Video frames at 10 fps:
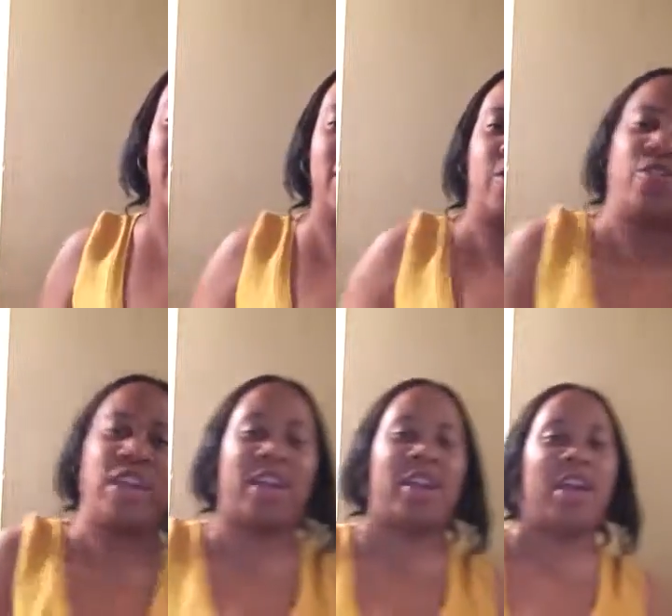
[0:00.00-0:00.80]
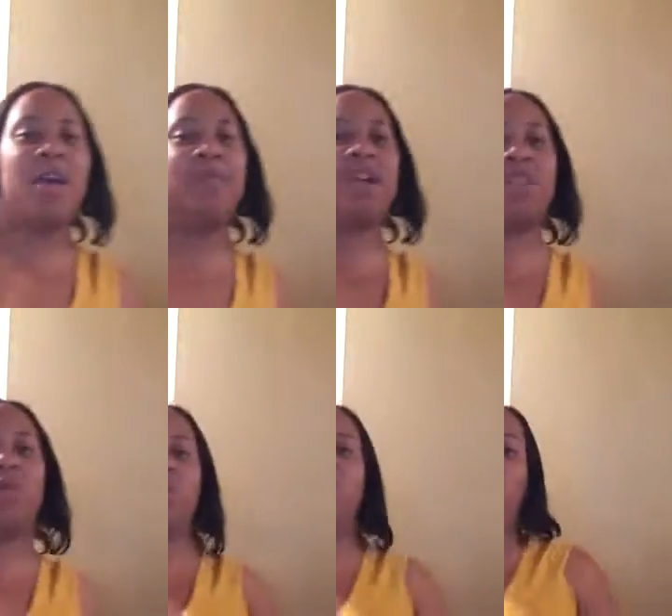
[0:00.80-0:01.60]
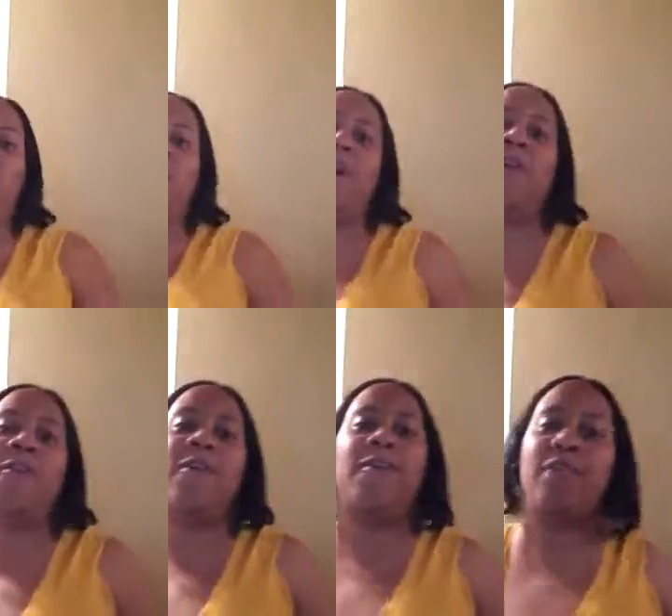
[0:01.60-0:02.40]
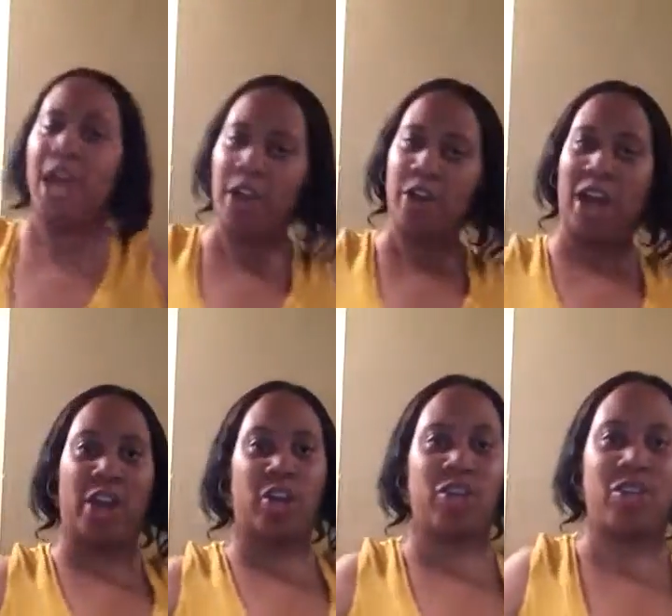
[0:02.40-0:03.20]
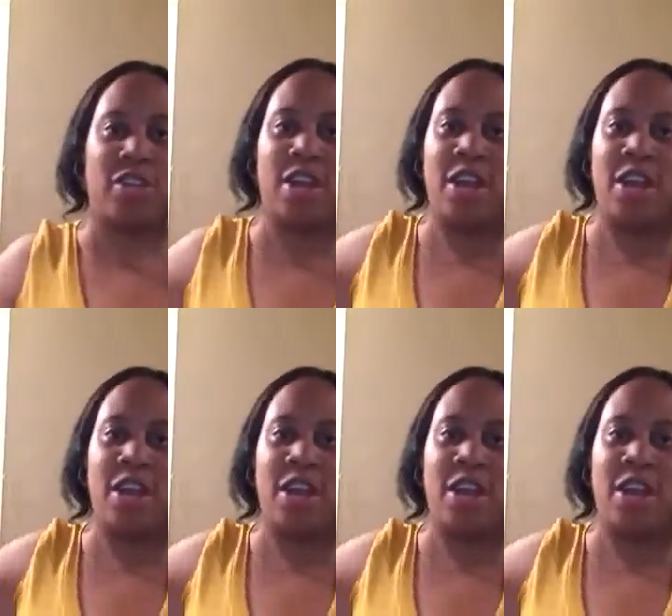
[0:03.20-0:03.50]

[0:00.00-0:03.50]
We did a rant because we were talking about firecrackers,